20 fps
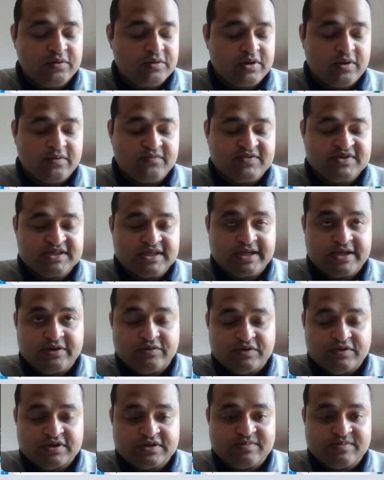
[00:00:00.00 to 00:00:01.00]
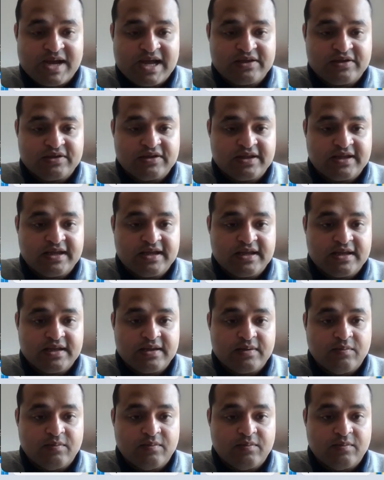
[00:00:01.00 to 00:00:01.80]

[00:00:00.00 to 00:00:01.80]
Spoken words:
can obviously do this manually,